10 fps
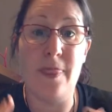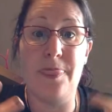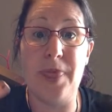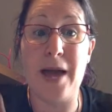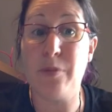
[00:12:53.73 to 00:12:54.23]

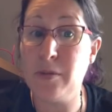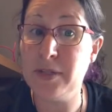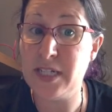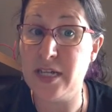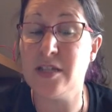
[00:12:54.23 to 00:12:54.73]
That probably
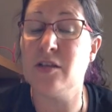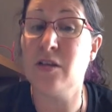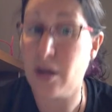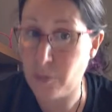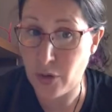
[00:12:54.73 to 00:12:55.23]
takes a
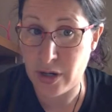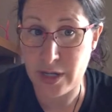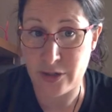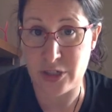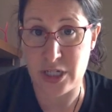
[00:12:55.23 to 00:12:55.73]
lot more
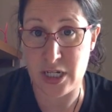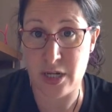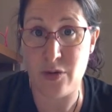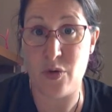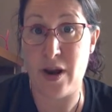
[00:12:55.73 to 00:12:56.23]
energy
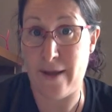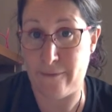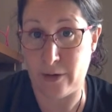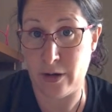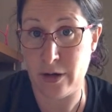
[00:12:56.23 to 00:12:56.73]
or
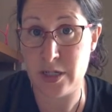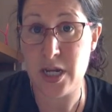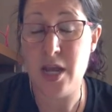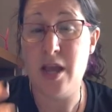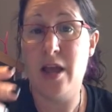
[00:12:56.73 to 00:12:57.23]
effort
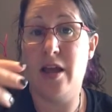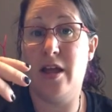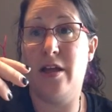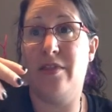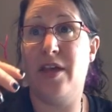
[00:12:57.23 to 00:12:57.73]

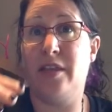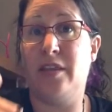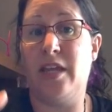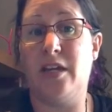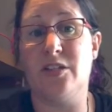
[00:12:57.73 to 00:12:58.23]
than
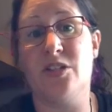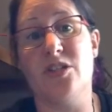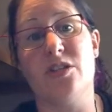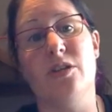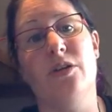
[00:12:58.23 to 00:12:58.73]
like a
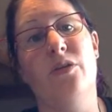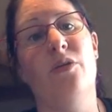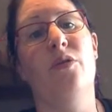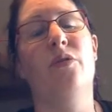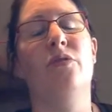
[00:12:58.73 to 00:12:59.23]

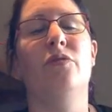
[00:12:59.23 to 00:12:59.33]
slow